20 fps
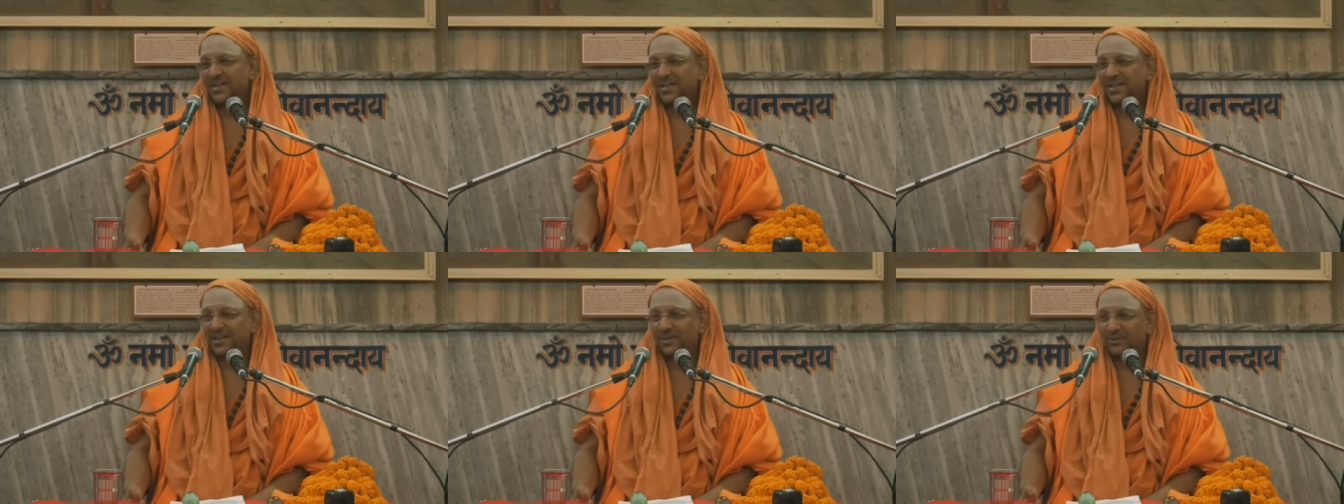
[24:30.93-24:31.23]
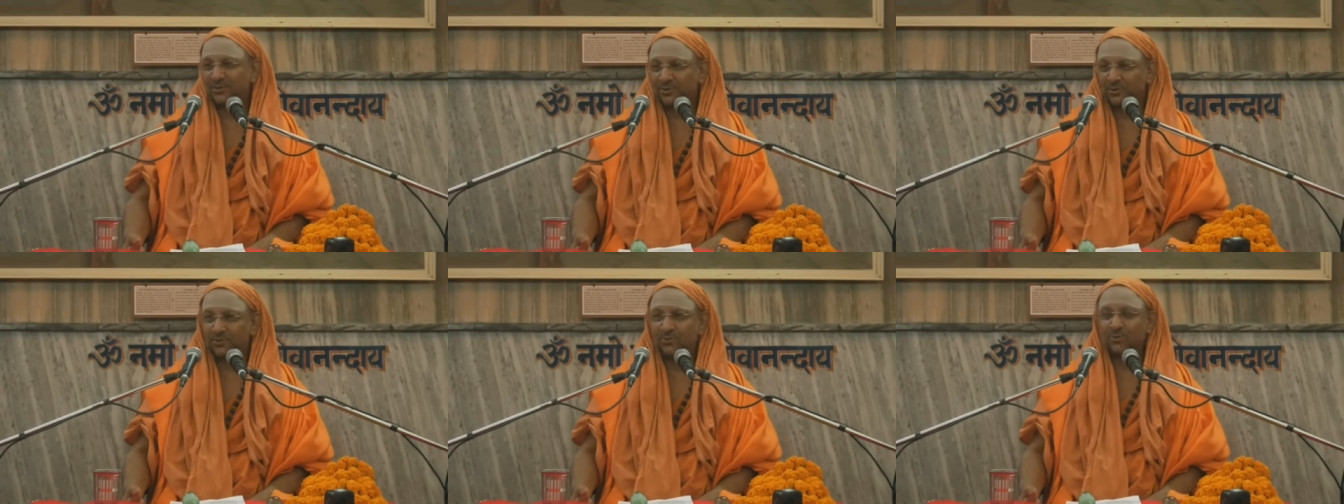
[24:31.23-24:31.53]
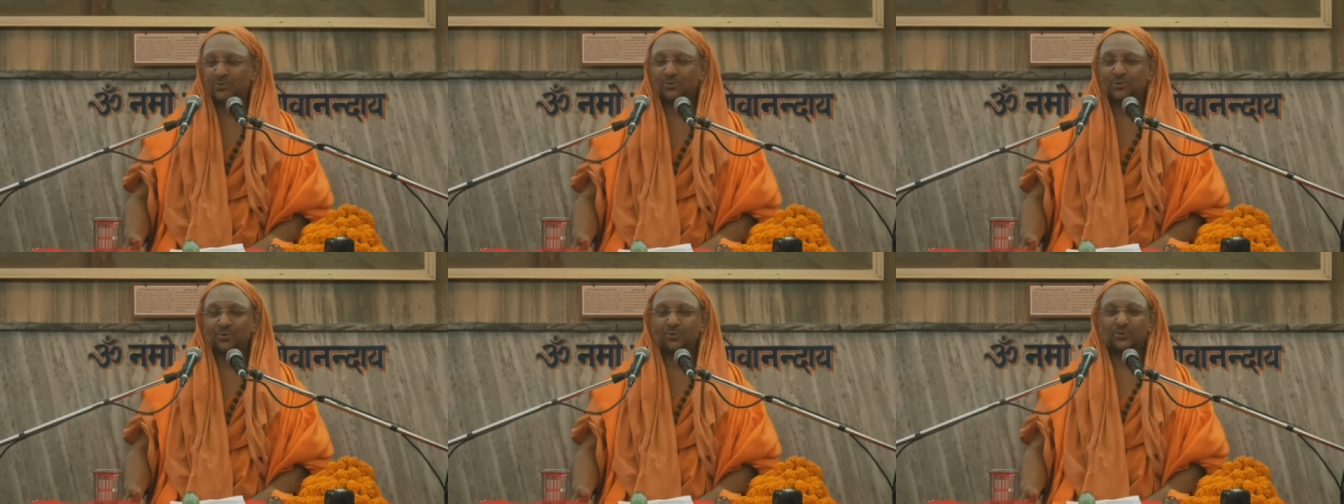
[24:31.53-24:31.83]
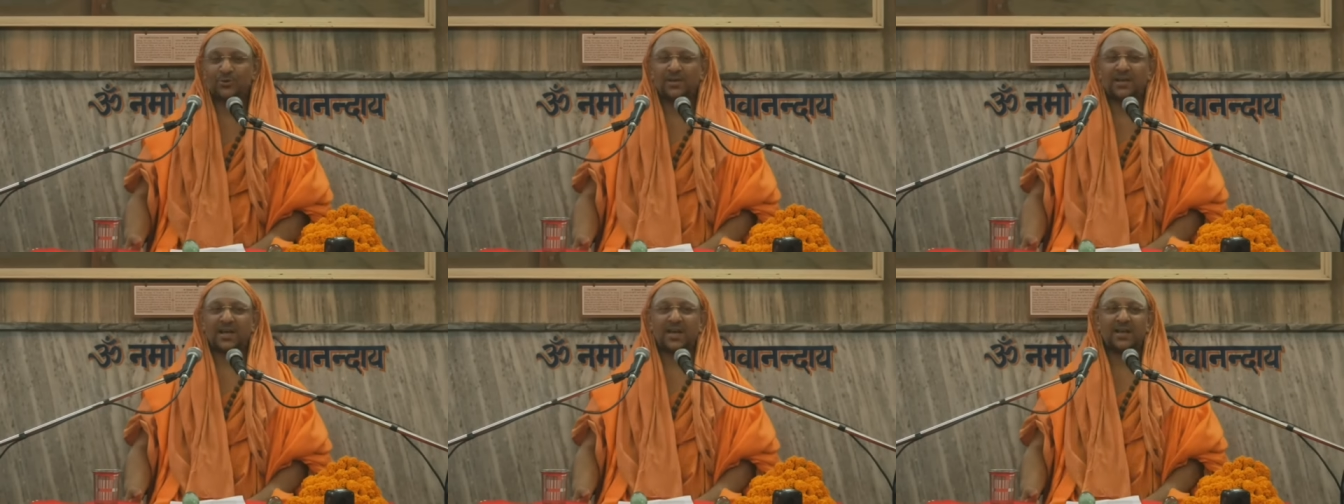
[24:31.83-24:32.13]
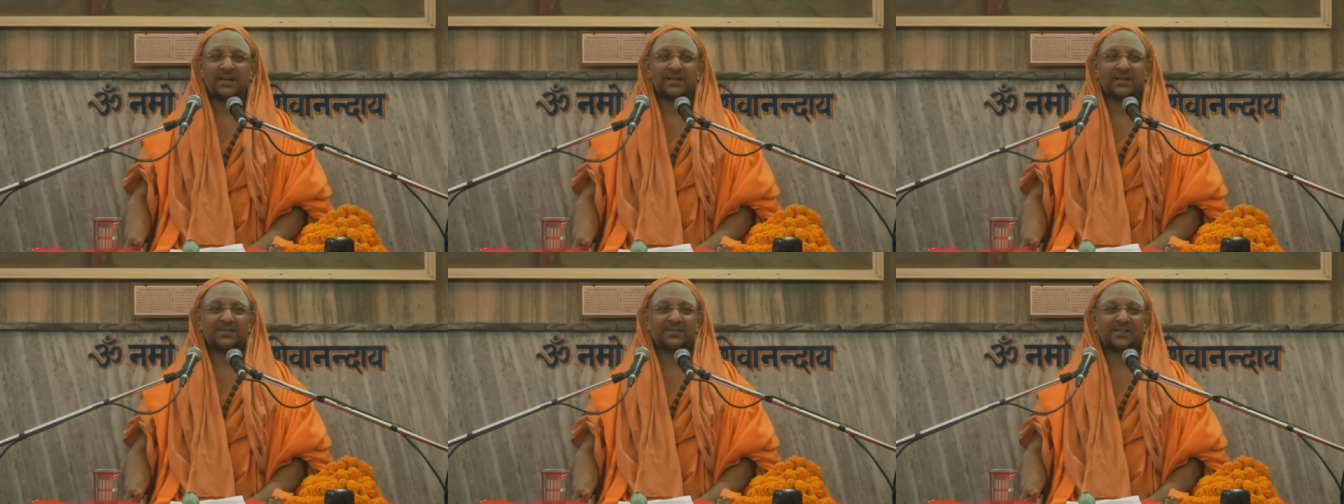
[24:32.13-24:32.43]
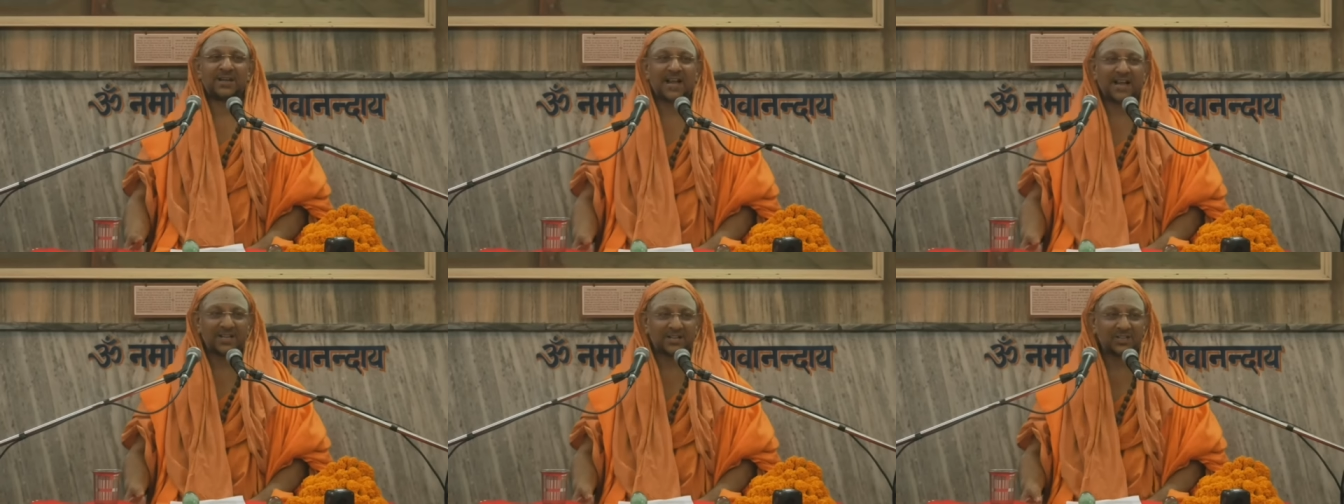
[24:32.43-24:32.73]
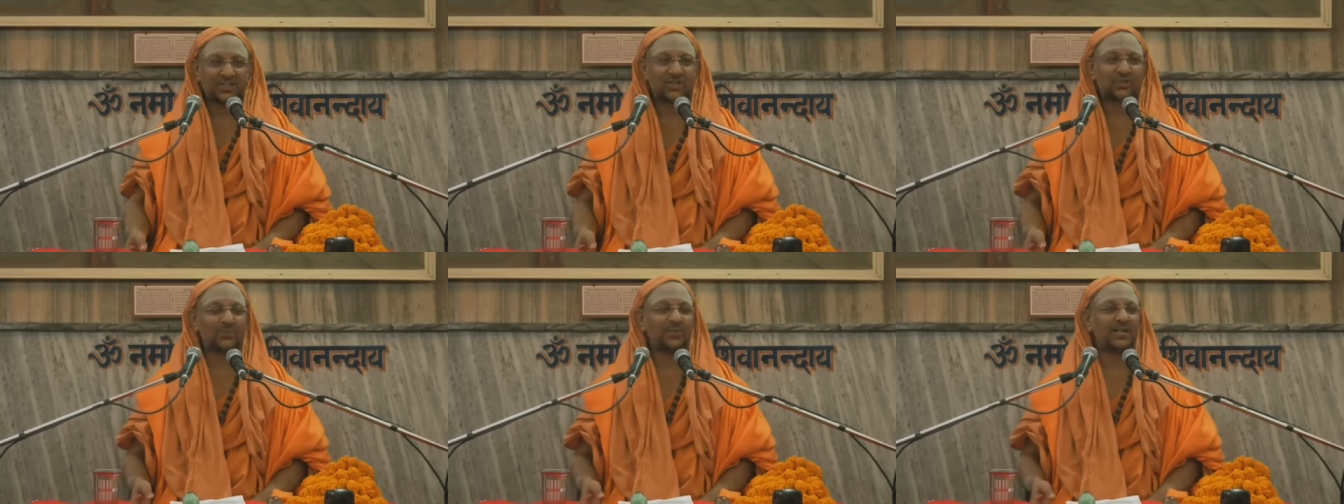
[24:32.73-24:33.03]
a guru who can
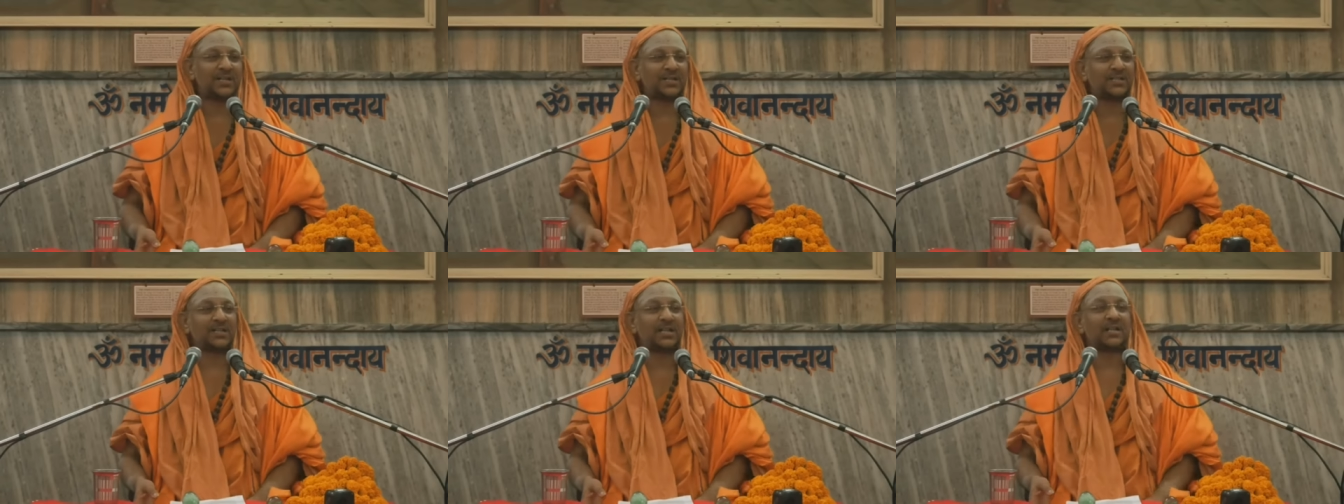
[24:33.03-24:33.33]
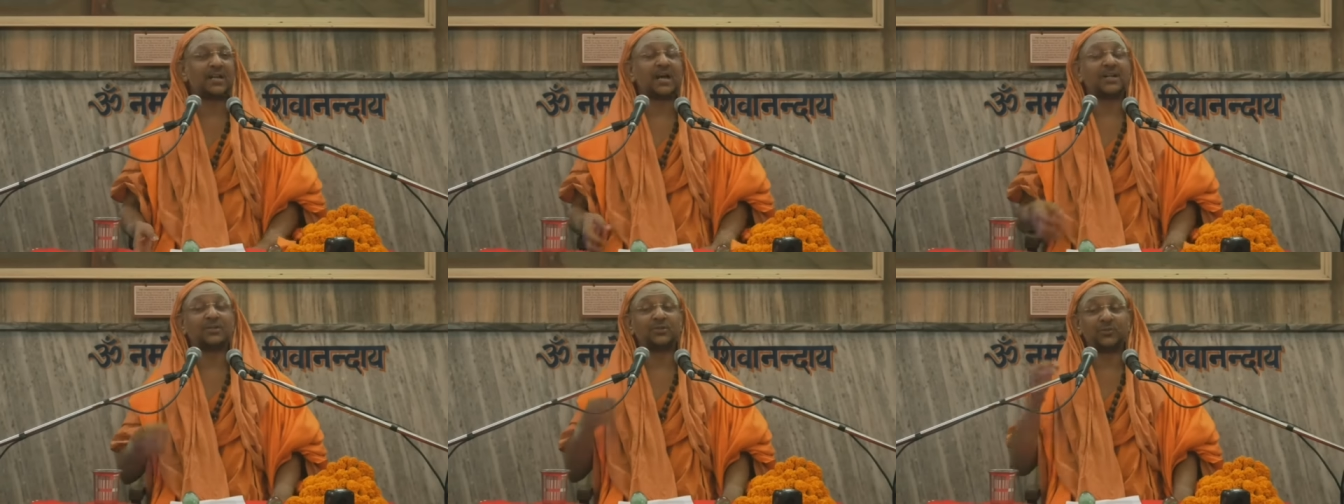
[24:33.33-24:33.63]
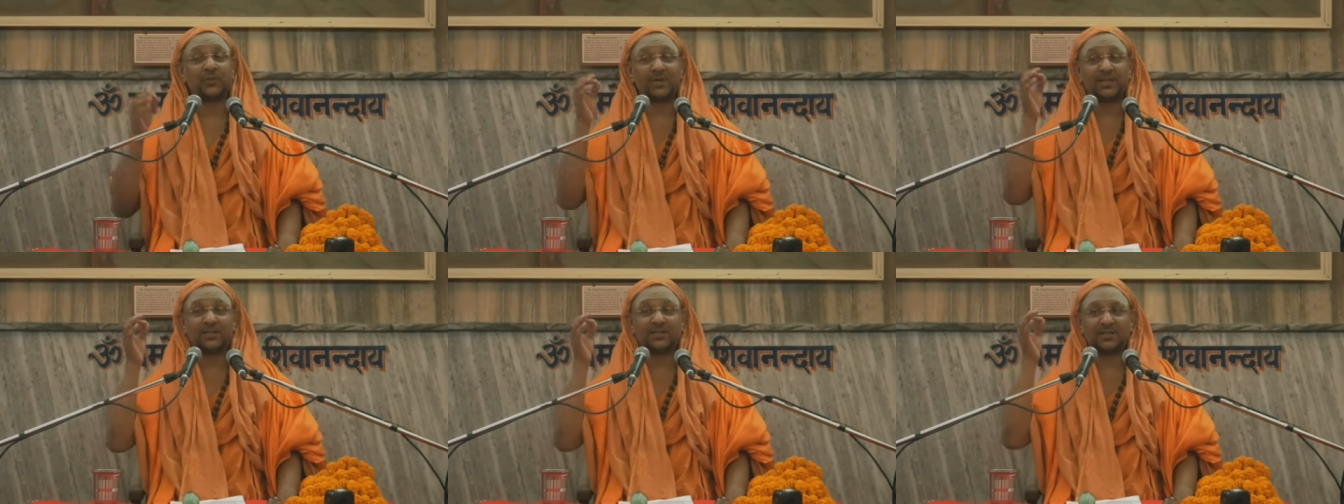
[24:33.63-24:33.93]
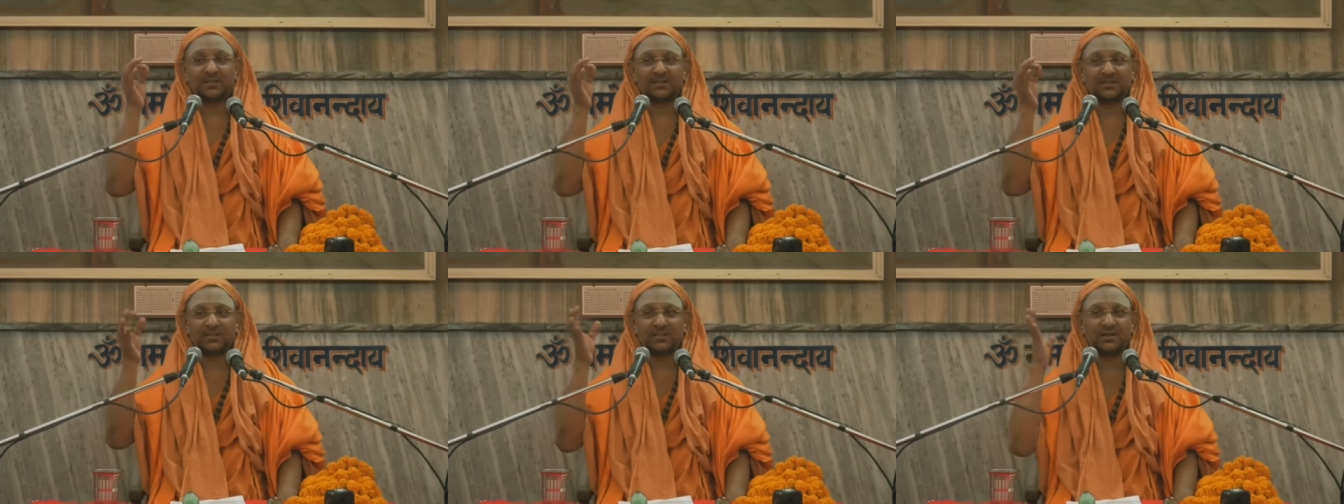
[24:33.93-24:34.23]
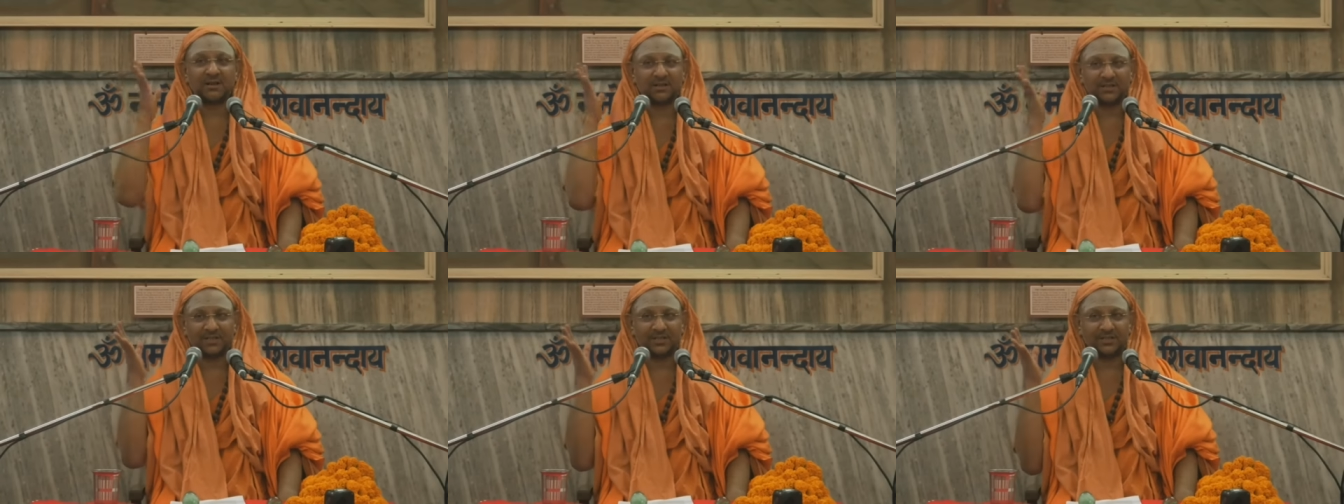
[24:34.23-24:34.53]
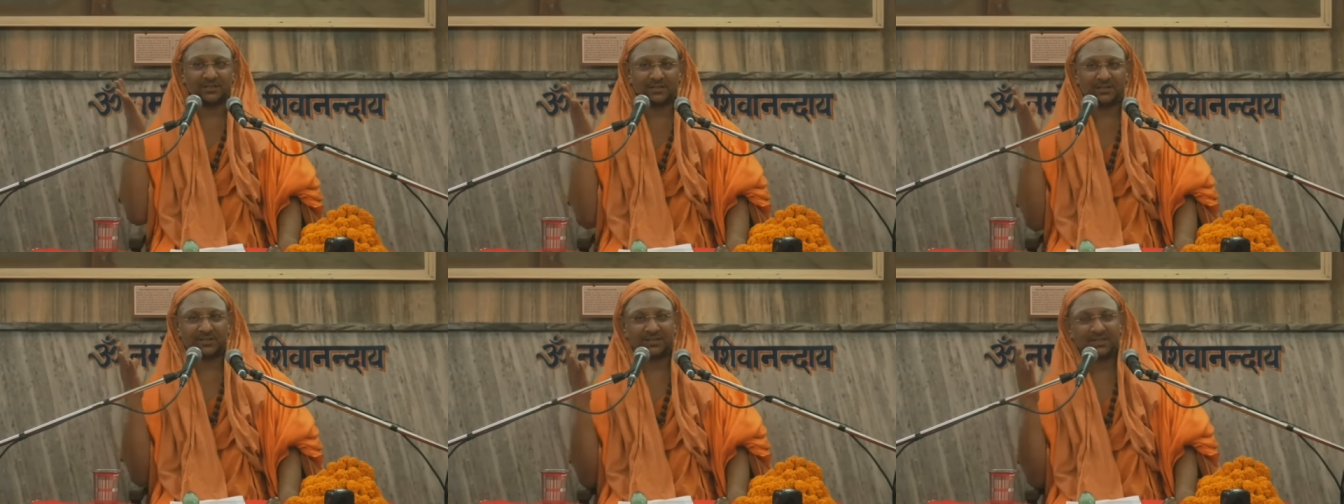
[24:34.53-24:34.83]
transmit that Advaita Jnana,